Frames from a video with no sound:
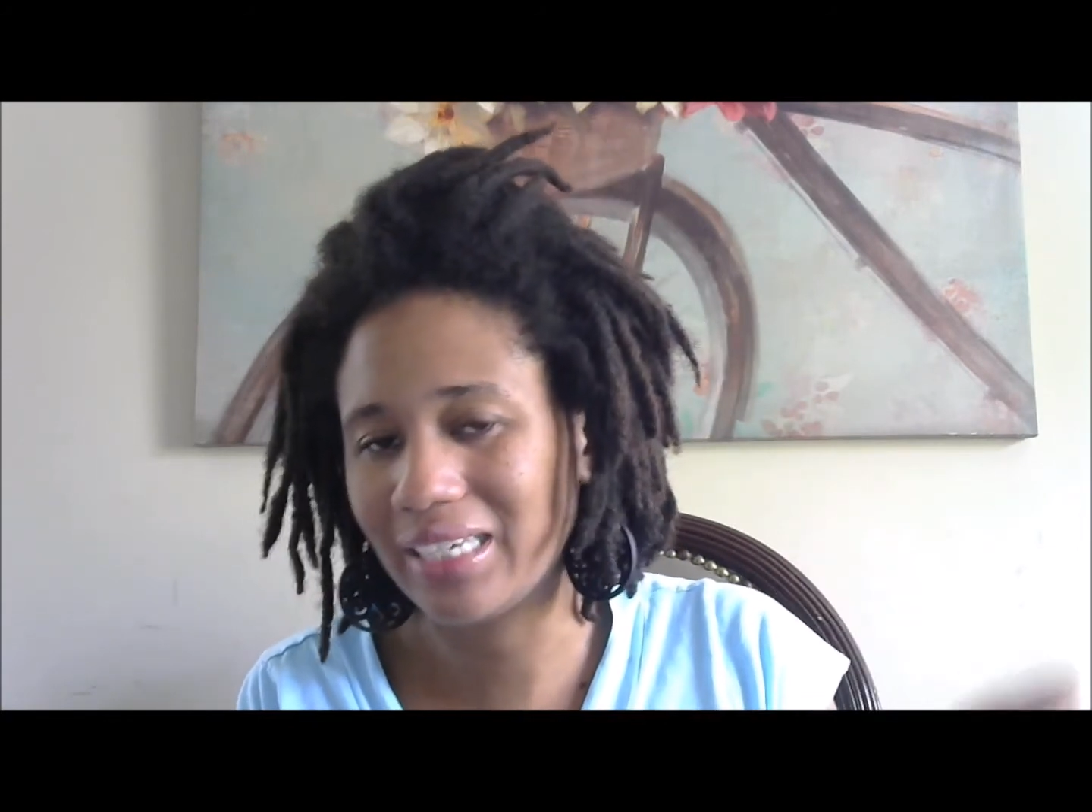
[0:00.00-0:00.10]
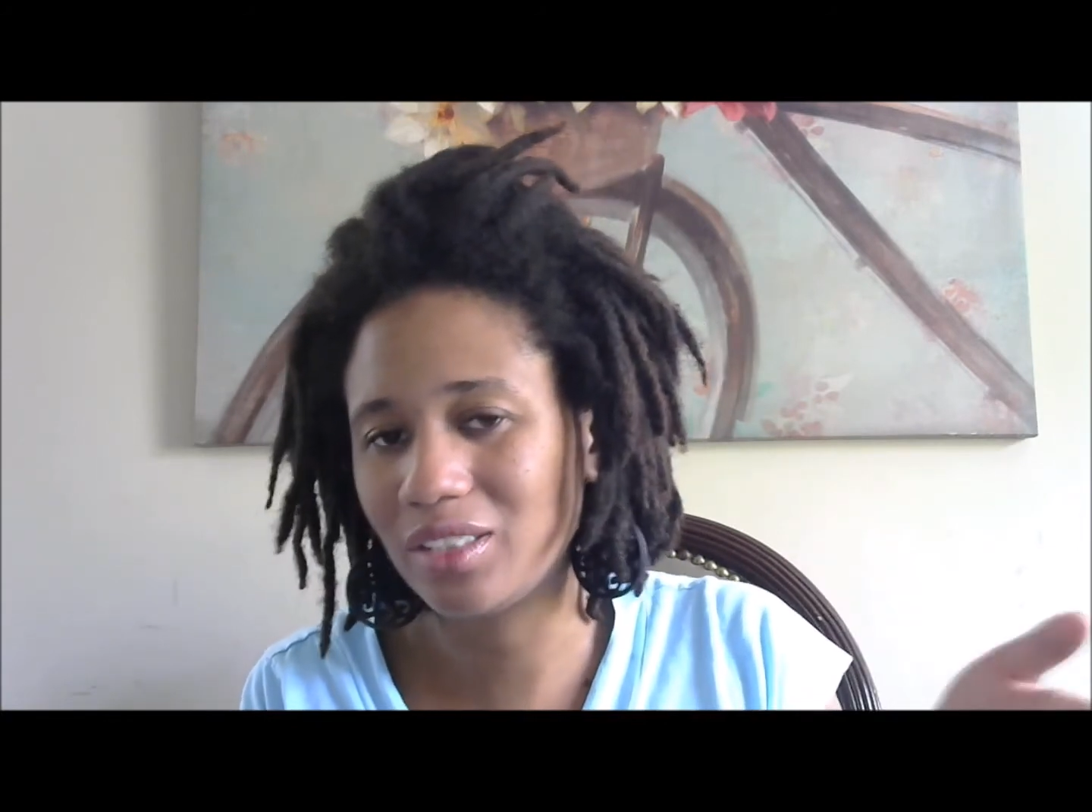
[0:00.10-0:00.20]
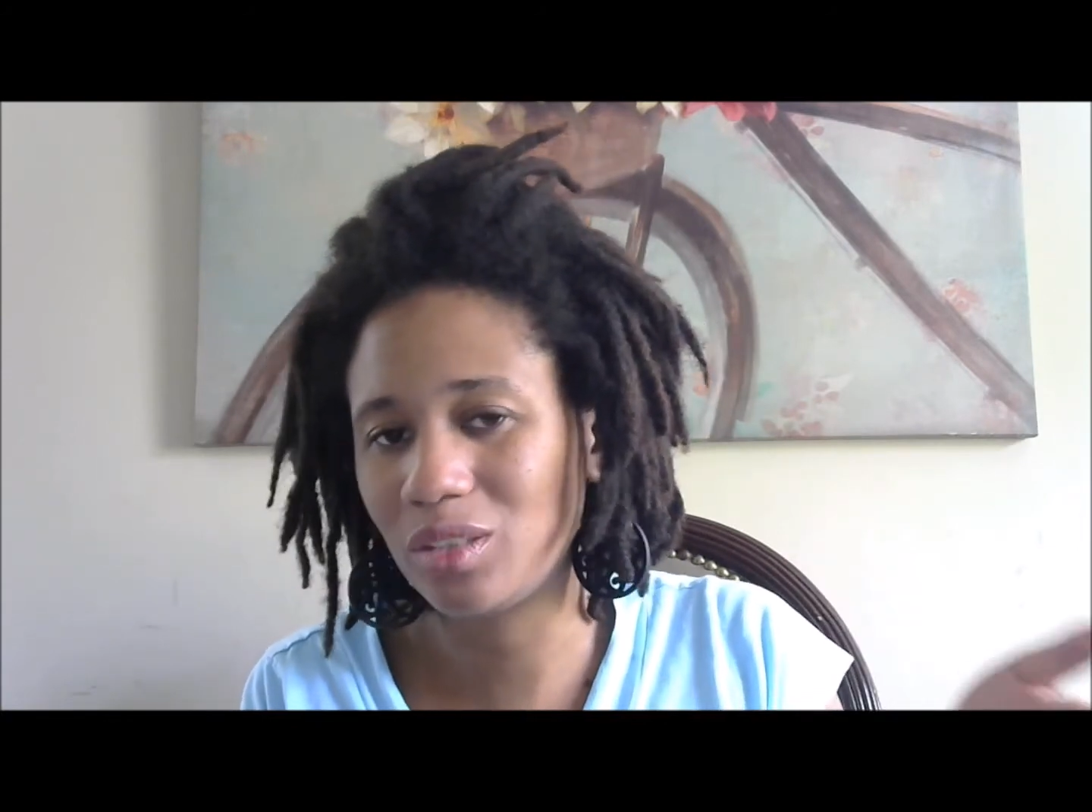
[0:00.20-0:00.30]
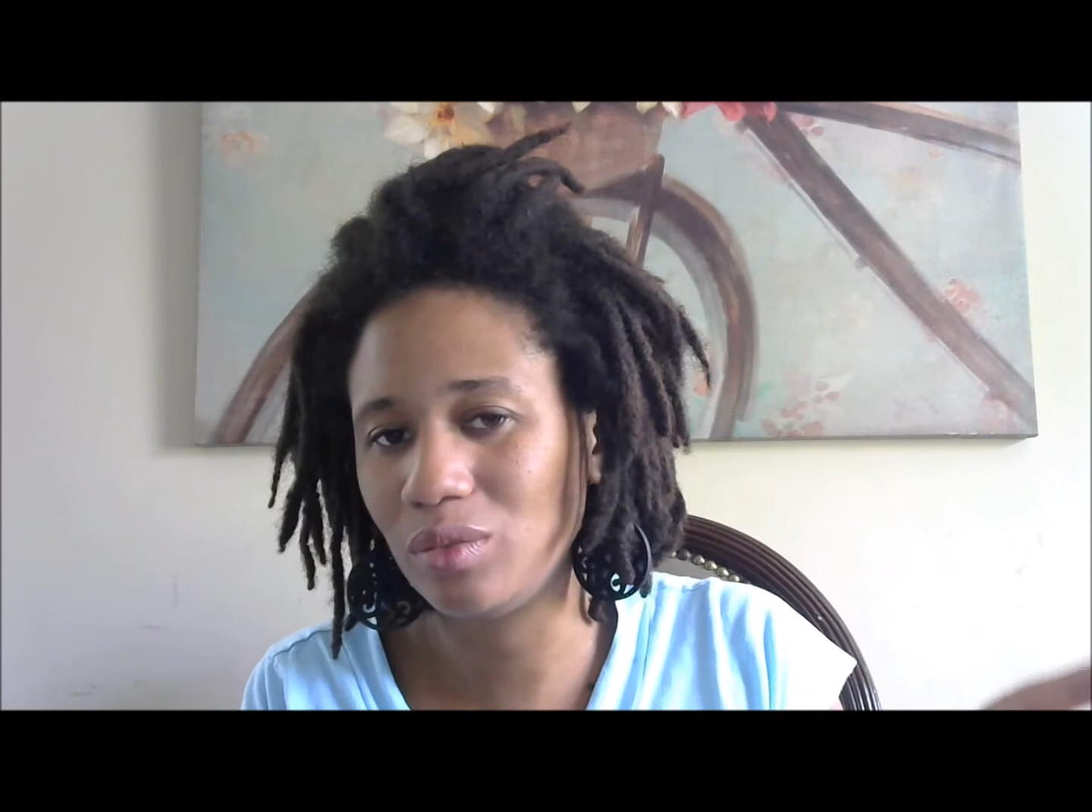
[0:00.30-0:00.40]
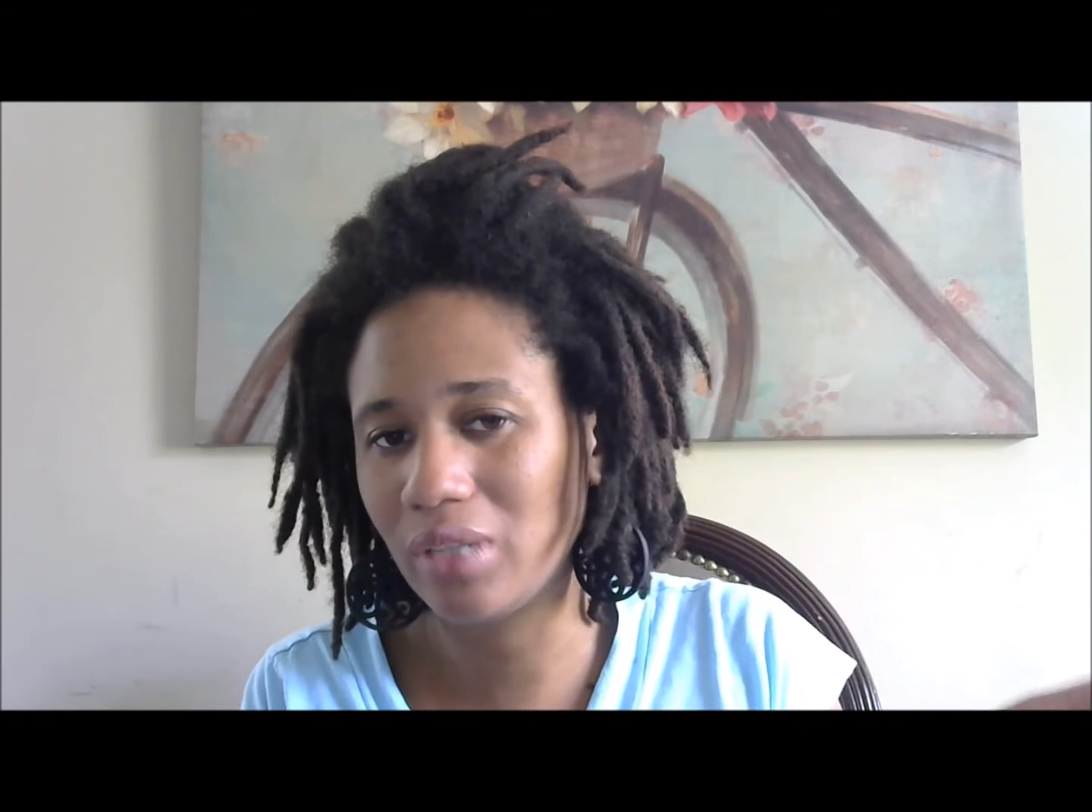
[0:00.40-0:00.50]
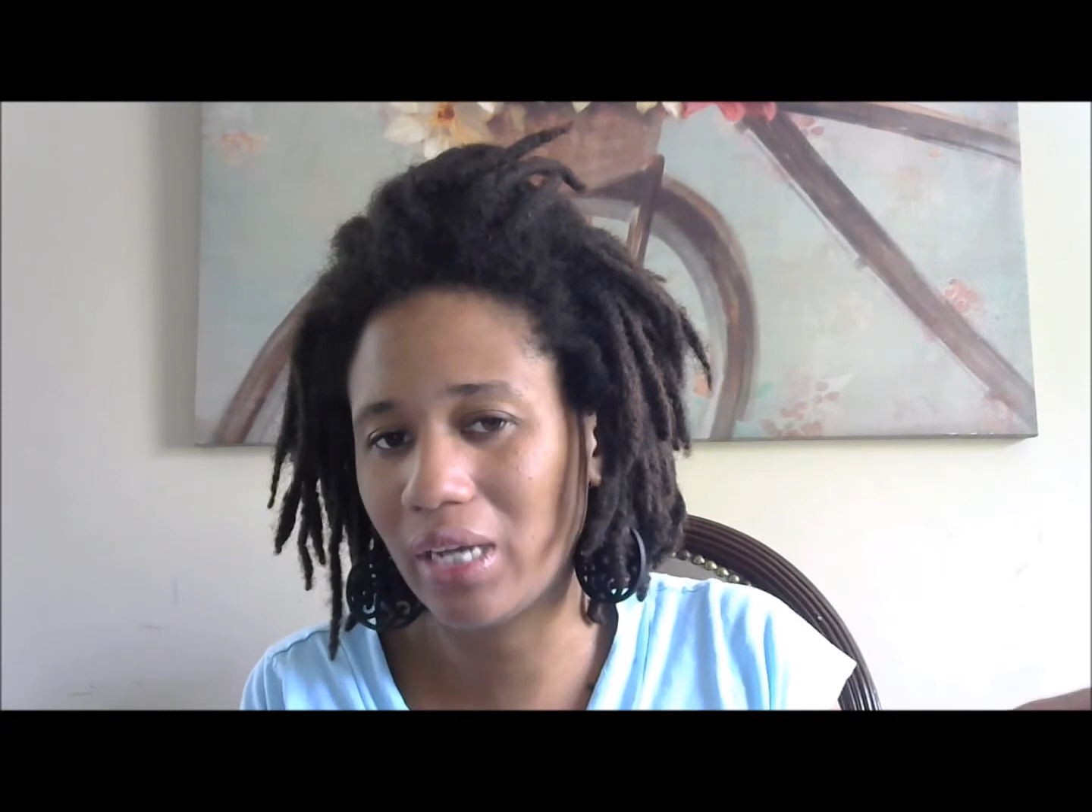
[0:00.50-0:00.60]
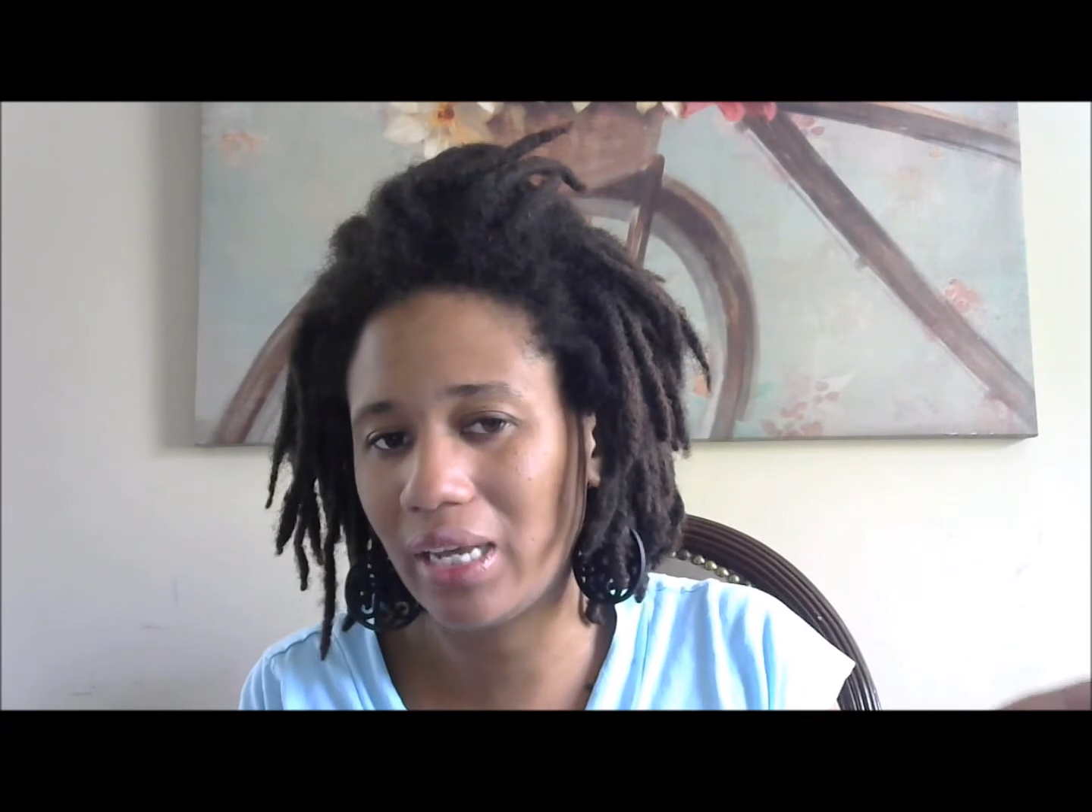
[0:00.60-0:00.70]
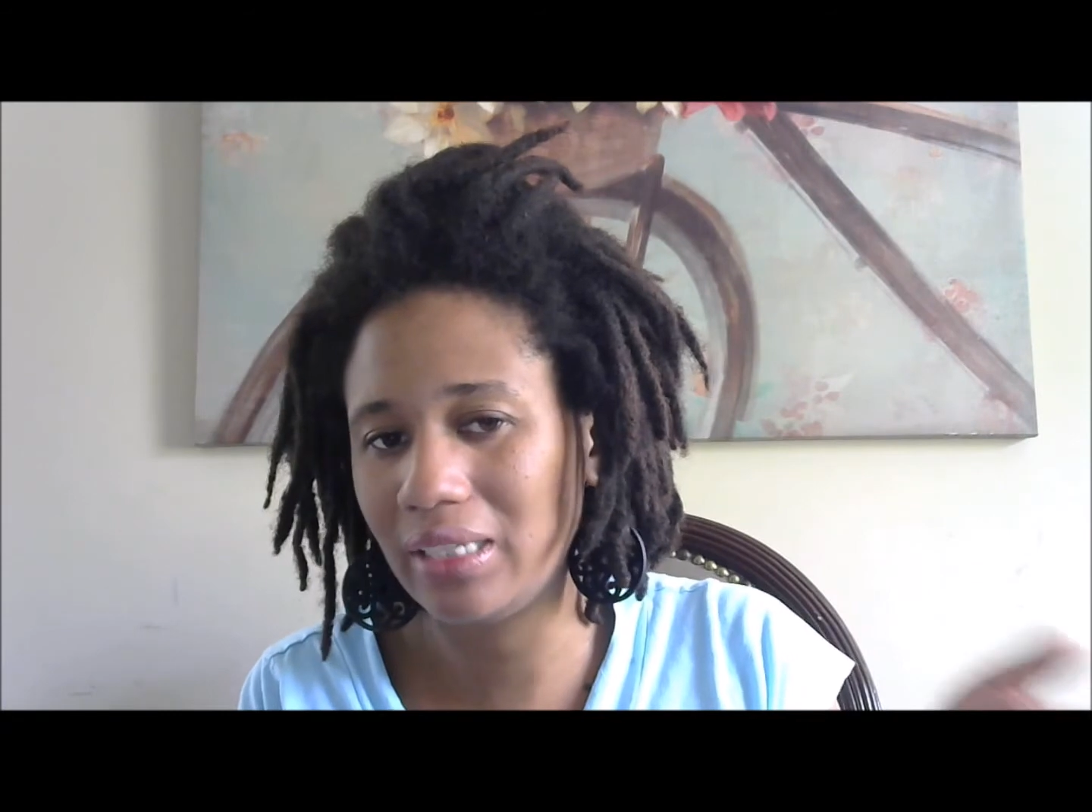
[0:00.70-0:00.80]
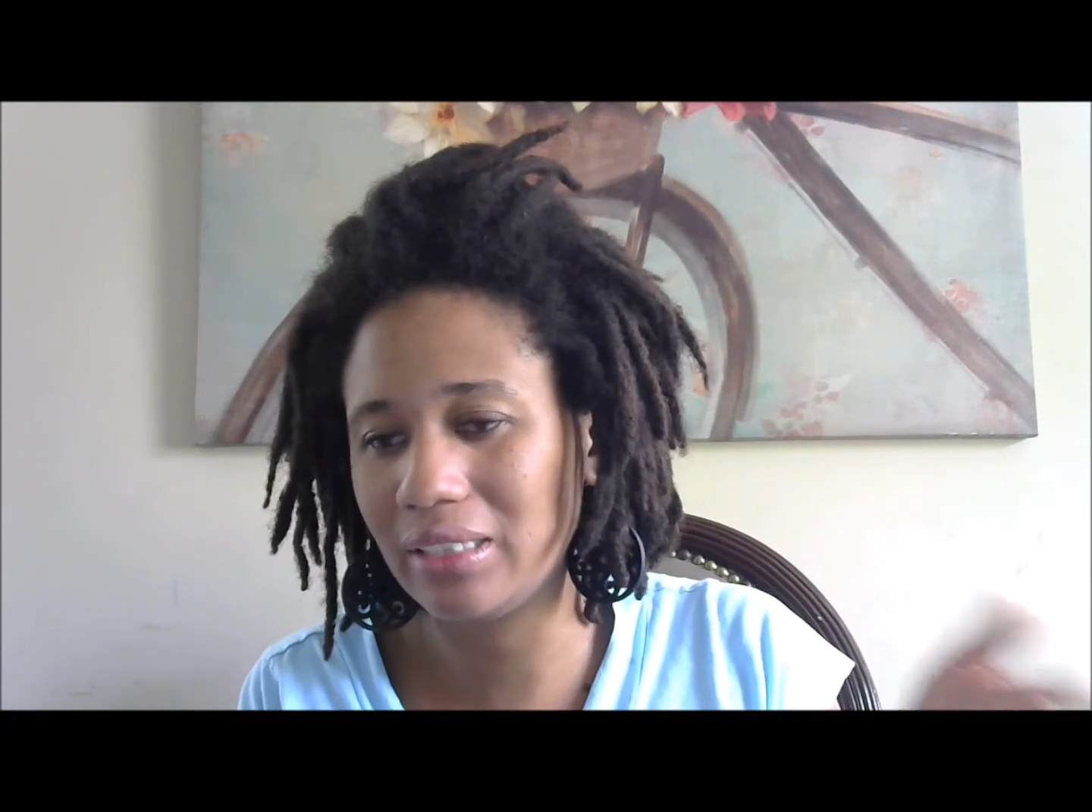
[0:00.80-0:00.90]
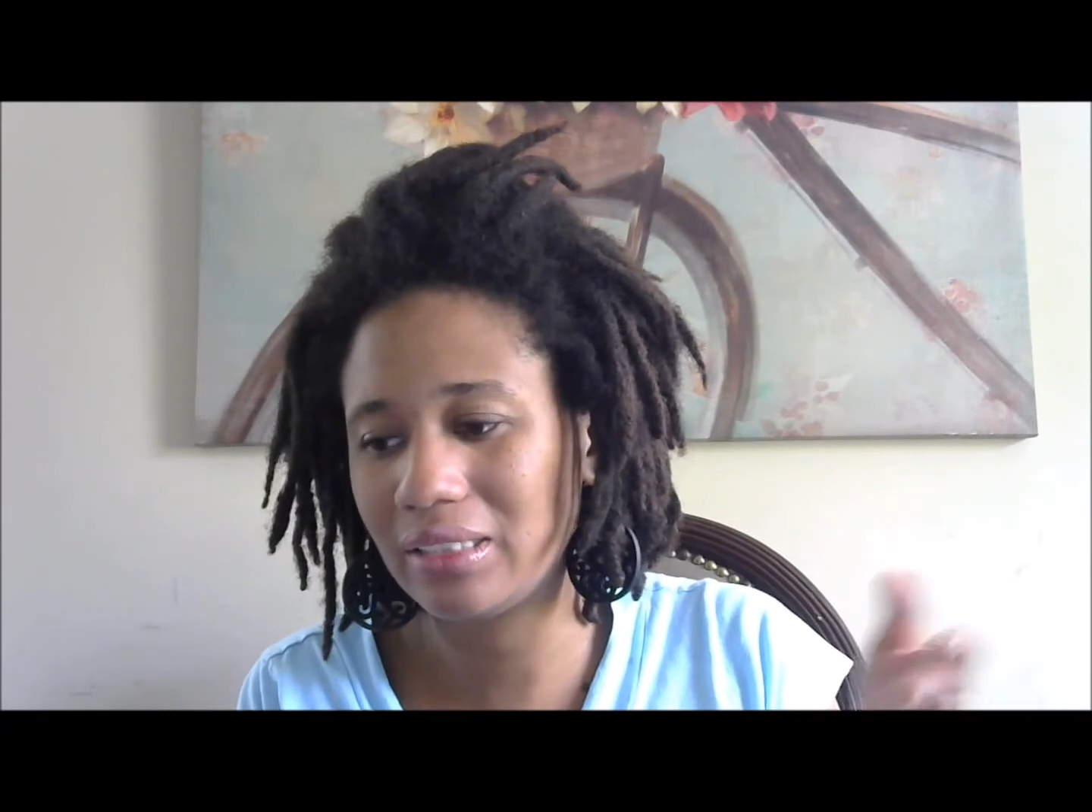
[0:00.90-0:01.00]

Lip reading: too light.